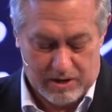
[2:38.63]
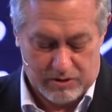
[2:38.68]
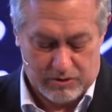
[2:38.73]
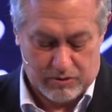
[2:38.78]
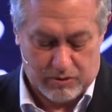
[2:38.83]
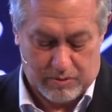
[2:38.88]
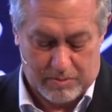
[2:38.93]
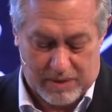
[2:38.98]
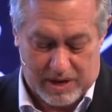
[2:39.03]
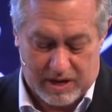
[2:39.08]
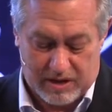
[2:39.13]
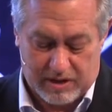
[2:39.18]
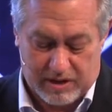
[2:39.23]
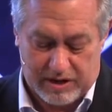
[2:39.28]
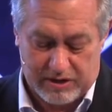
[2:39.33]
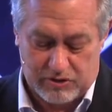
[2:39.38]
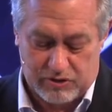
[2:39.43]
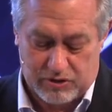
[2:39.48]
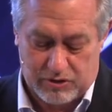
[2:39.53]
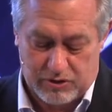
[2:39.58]
To a man
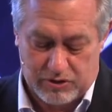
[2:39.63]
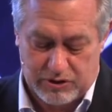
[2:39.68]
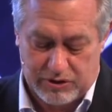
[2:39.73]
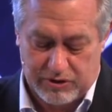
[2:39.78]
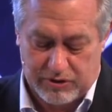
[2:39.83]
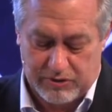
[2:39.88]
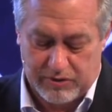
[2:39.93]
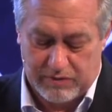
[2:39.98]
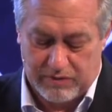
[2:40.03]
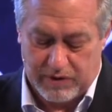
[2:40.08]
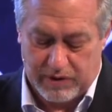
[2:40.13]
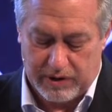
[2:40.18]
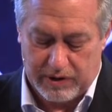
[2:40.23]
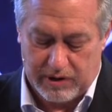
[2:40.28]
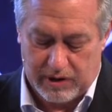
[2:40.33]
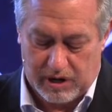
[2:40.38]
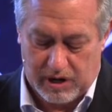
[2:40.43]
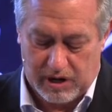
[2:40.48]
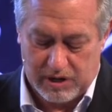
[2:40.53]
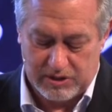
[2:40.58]
like Churchill, the very
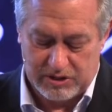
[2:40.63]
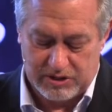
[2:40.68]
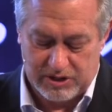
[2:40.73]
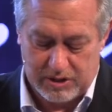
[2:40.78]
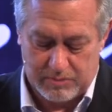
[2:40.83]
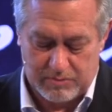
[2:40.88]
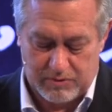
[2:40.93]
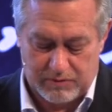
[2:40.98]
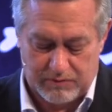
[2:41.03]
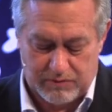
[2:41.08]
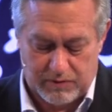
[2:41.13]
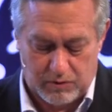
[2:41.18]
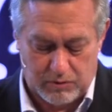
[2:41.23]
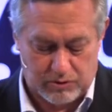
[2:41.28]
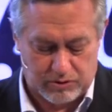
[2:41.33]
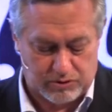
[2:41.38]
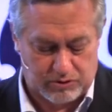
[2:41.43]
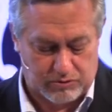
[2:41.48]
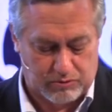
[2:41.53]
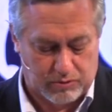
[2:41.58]
concept of
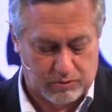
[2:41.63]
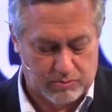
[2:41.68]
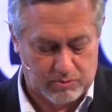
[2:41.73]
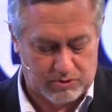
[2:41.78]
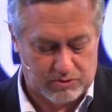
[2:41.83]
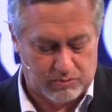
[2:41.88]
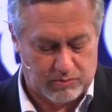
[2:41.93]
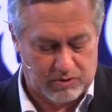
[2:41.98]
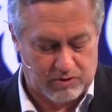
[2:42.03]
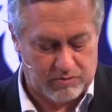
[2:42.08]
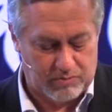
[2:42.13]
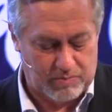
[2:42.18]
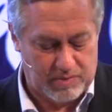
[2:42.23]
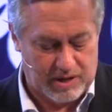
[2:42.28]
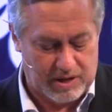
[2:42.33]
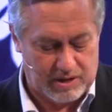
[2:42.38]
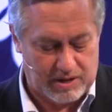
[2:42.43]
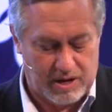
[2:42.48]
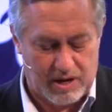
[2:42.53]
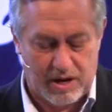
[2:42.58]
focus groups would have
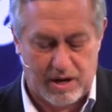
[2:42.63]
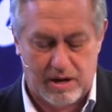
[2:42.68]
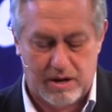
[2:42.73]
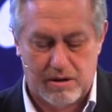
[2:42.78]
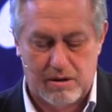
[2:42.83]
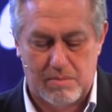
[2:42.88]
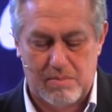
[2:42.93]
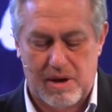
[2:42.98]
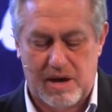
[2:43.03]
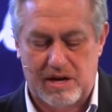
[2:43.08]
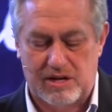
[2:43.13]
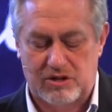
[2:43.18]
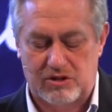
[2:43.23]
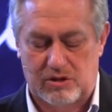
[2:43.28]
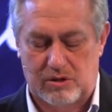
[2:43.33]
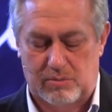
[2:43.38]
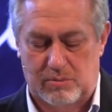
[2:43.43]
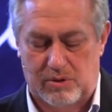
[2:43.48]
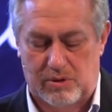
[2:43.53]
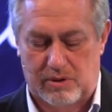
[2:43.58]
been
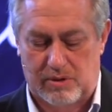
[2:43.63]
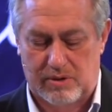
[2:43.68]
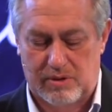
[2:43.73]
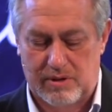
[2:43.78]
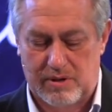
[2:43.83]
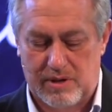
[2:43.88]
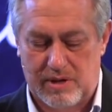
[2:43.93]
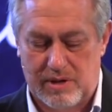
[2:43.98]
unimaginable.